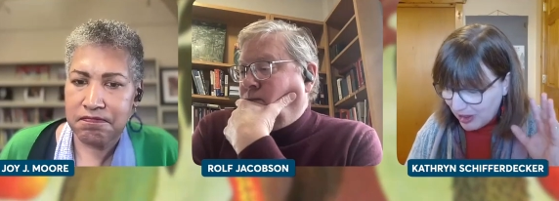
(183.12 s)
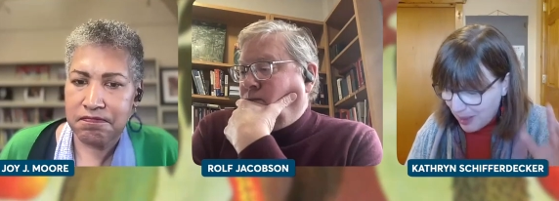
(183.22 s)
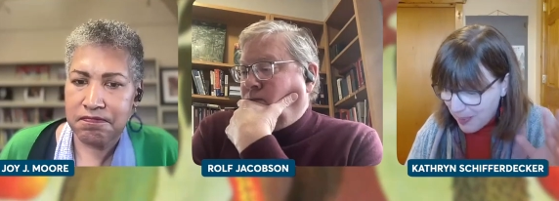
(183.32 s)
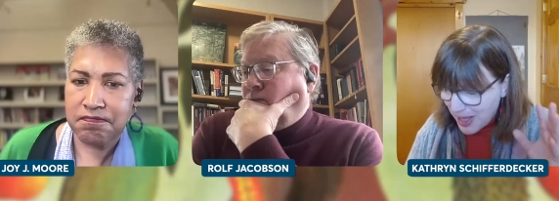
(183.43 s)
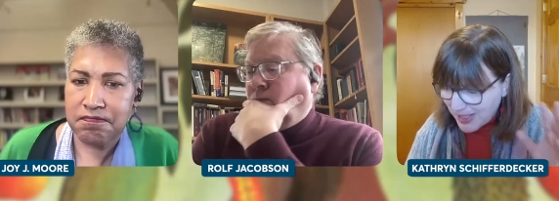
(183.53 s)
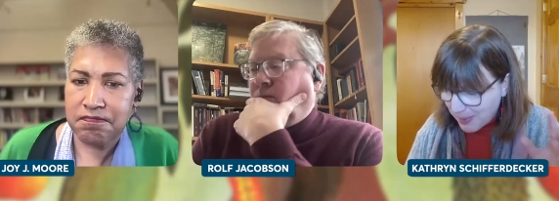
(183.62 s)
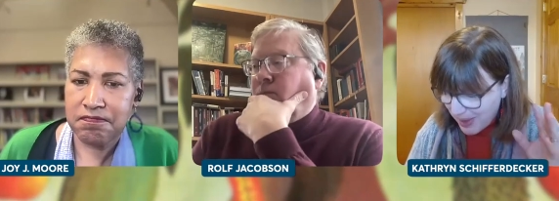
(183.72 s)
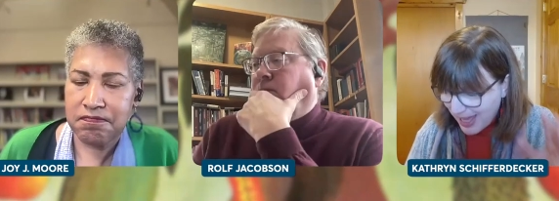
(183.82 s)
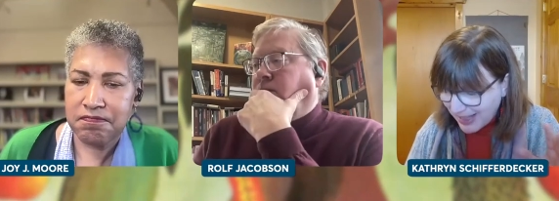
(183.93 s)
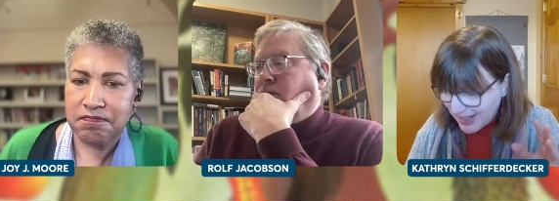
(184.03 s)
Speaker 1: lama
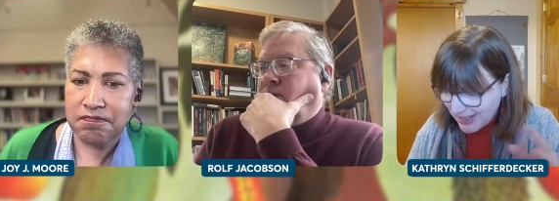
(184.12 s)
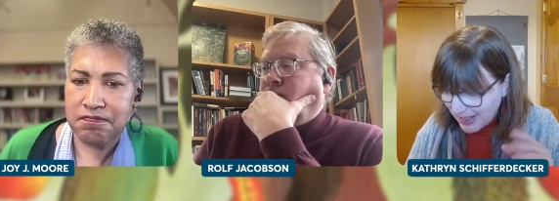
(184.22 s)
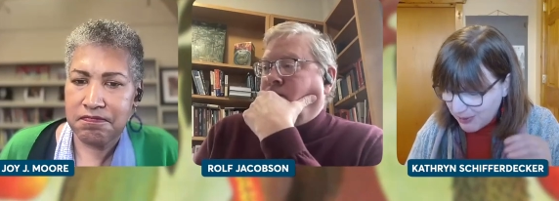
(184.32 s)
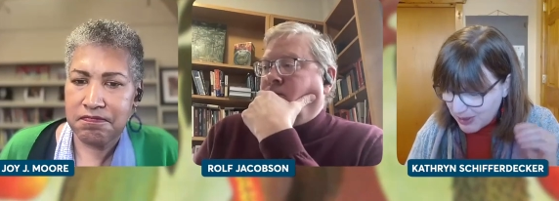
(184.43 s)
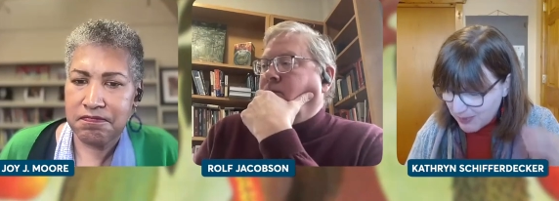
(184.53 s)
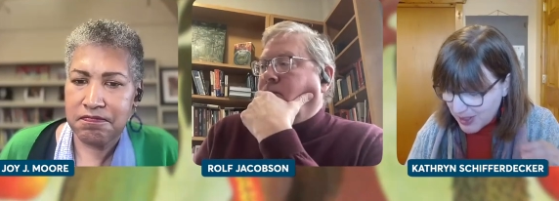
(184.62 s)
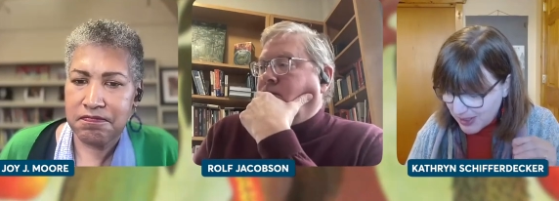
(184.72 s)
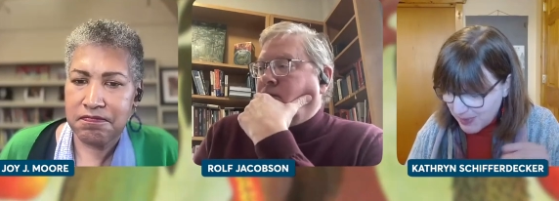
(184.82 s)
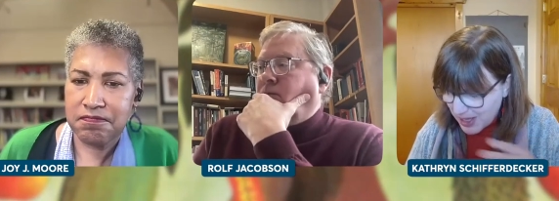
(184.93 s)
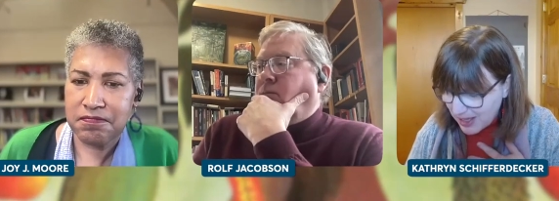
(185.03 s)
sabachthani, which
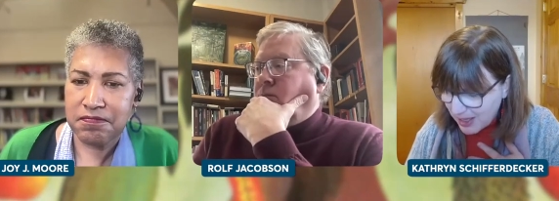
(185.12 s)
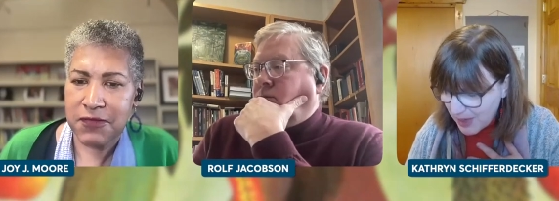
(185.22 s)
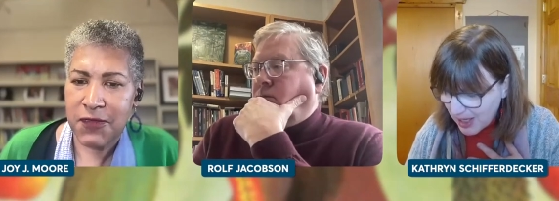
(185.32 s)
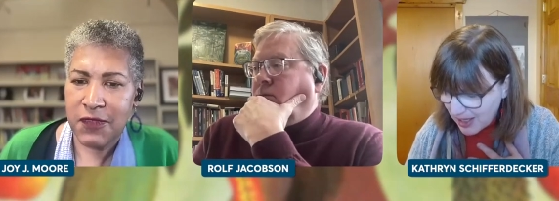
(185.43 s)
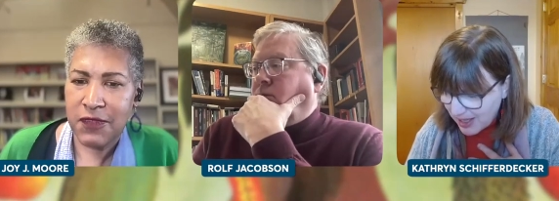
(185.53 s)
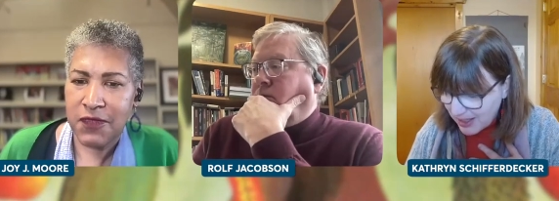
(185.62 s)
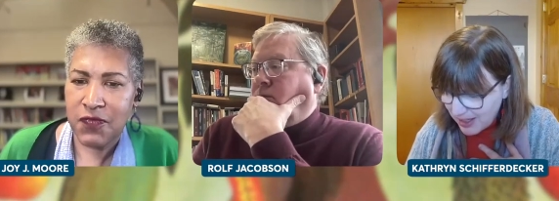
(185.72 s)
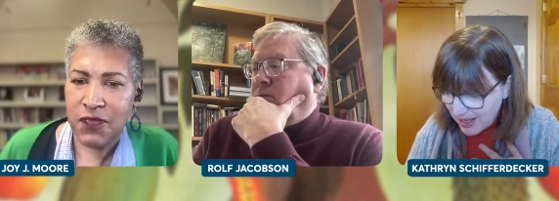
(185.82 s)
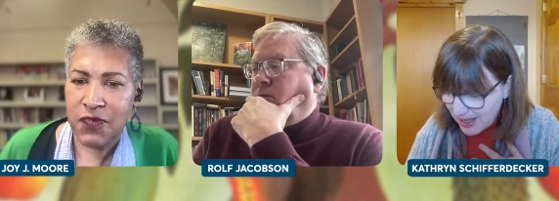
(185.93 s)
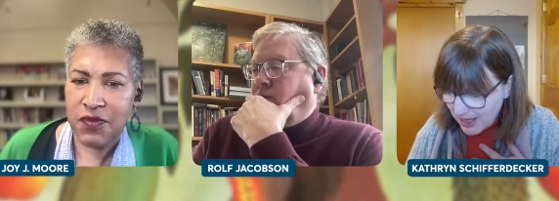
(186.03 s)
means, "My God,
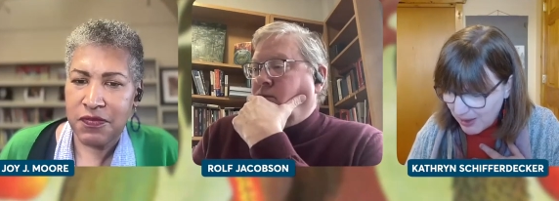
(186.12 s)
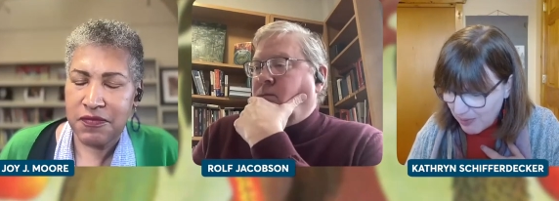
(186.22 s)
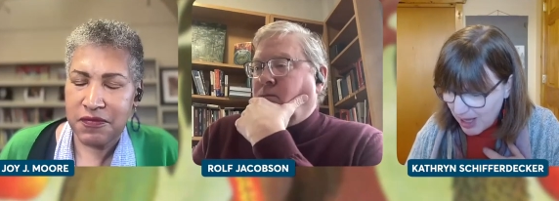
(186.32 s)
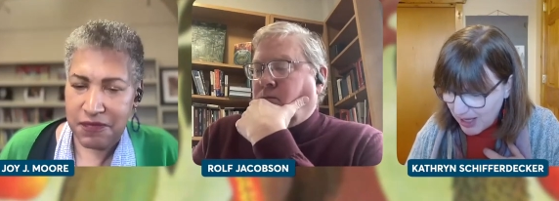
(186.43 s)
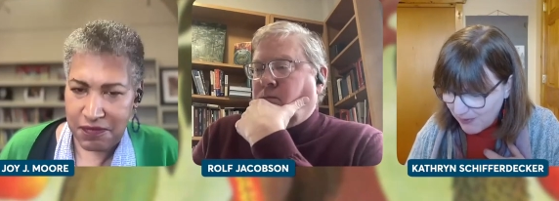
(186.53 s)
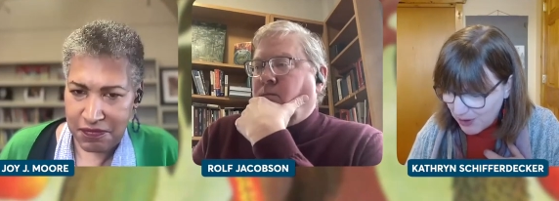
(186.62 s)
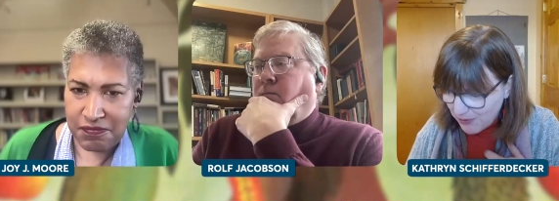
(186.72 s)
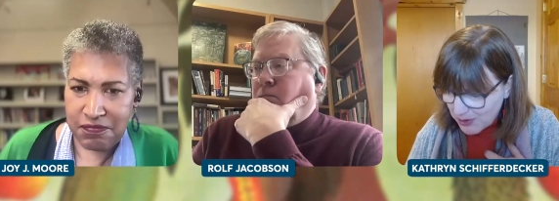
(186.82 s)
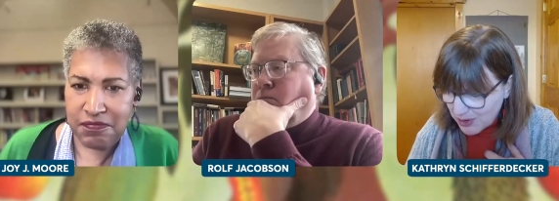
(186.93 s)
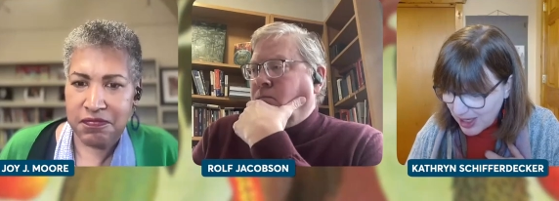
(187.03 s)
why have
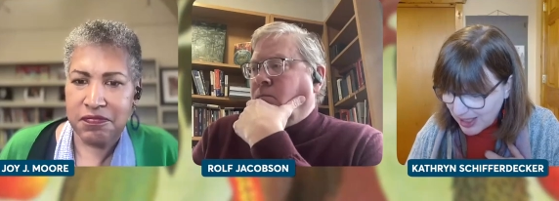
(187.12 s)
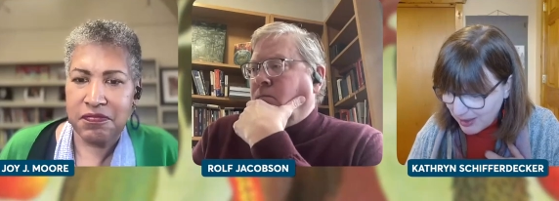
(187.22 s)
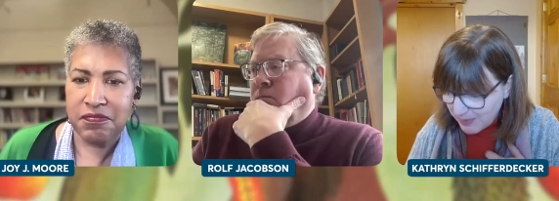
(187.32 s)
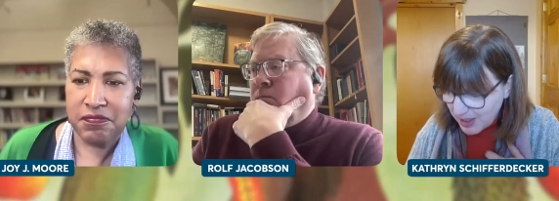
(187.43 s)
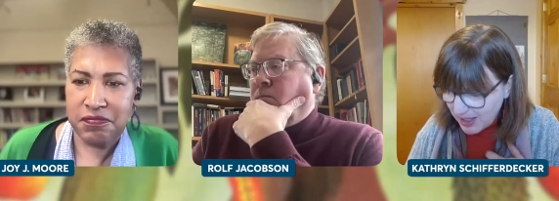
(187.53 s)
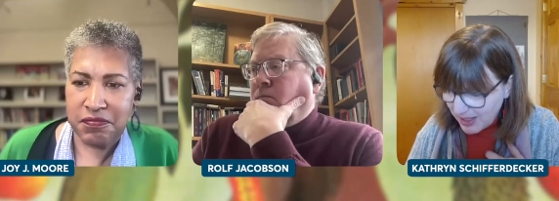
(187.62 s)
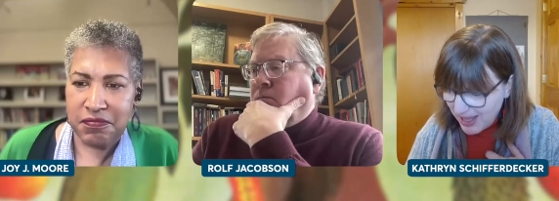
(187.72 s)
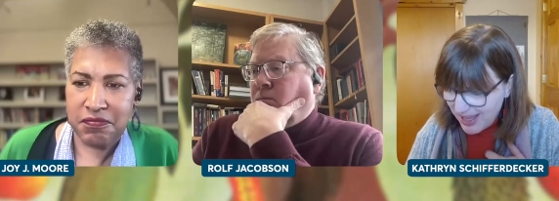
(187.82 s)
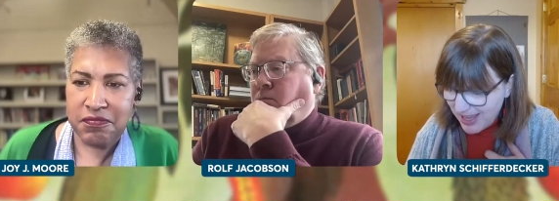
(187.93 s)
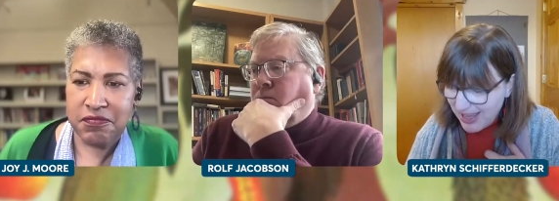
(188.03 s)
you forsaken
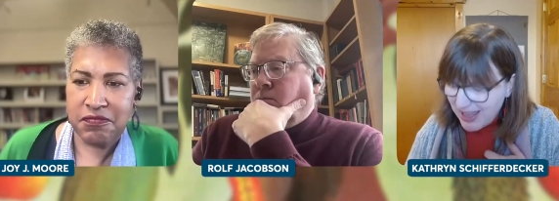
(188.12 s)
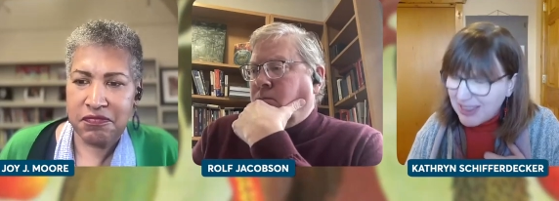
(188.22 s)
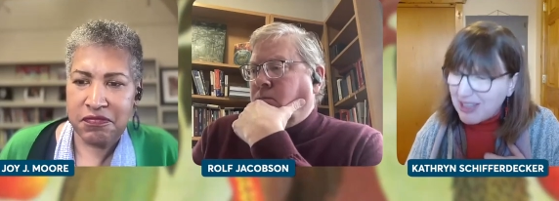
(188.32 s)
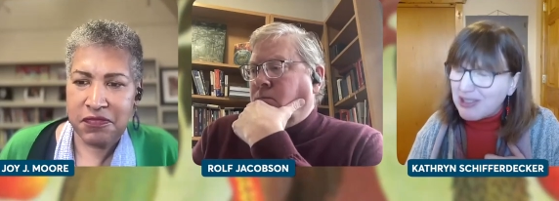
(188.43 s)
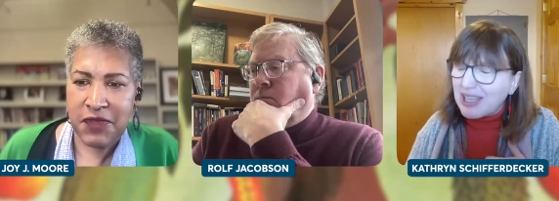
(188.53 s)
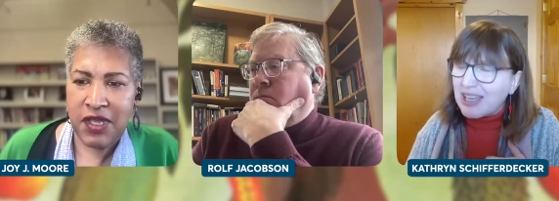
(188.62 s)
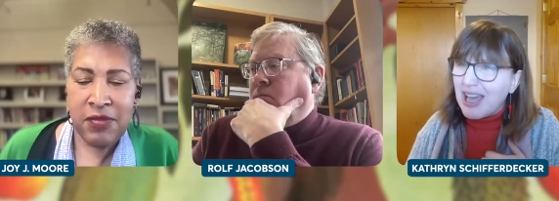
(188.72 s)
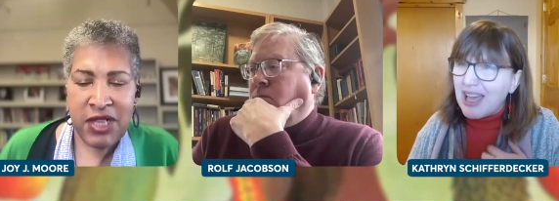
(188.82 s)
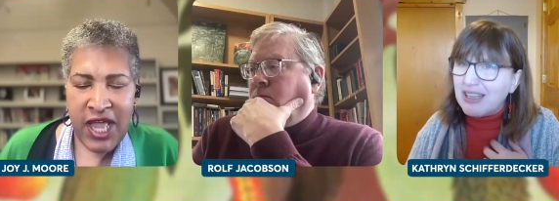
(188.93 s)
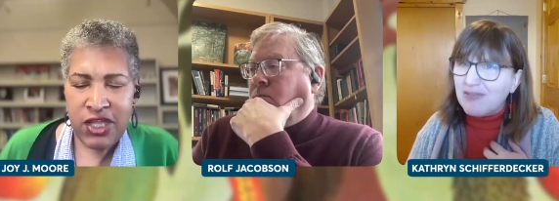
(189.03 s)
me?" There's a
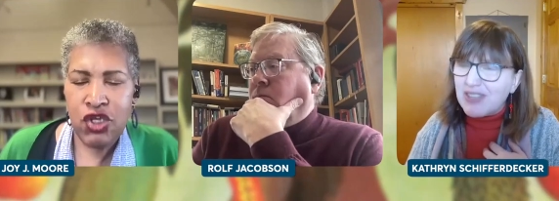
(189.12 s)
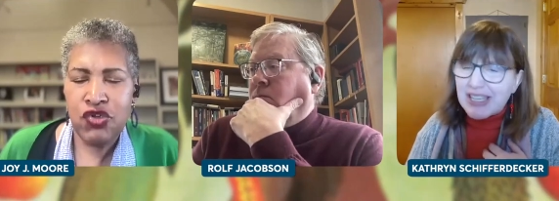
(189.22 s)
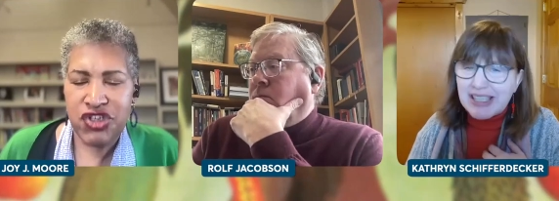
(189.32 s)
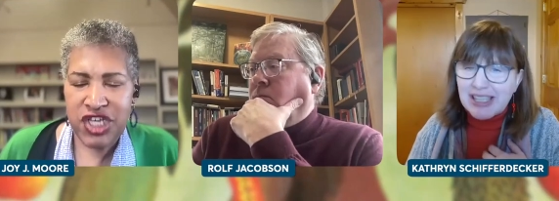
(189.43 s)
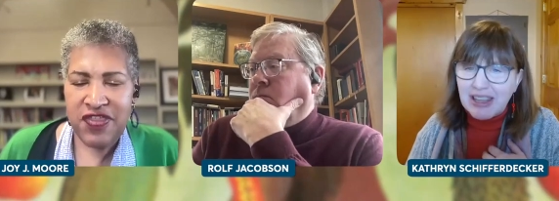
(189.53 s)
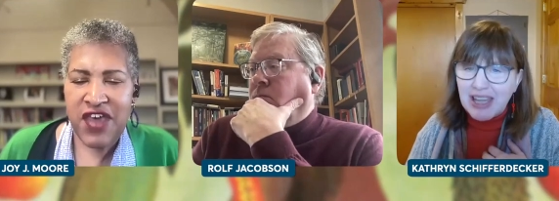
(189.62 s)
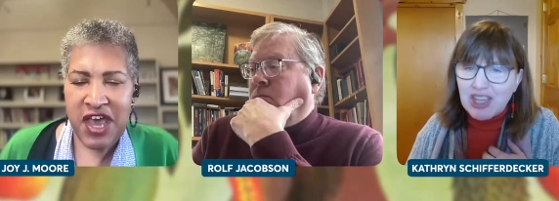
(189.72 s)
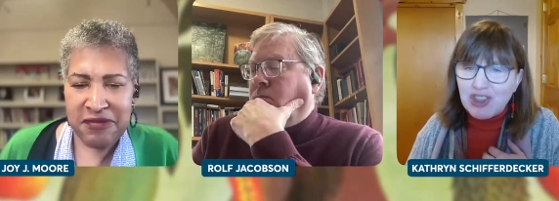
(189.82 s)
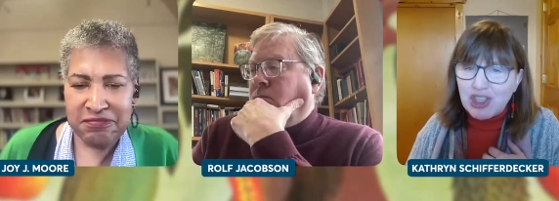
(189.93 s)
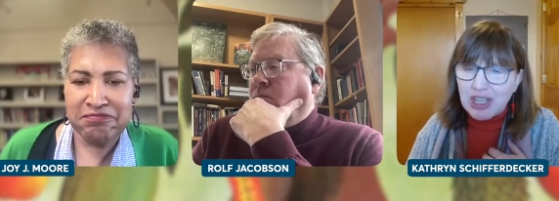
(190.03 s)
Speaker 2: kind of
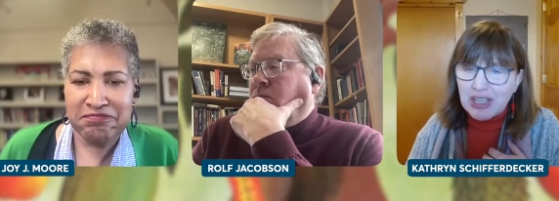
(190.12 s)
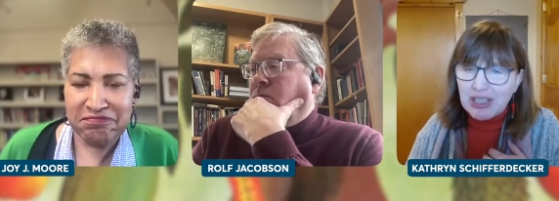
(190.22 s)
desolation.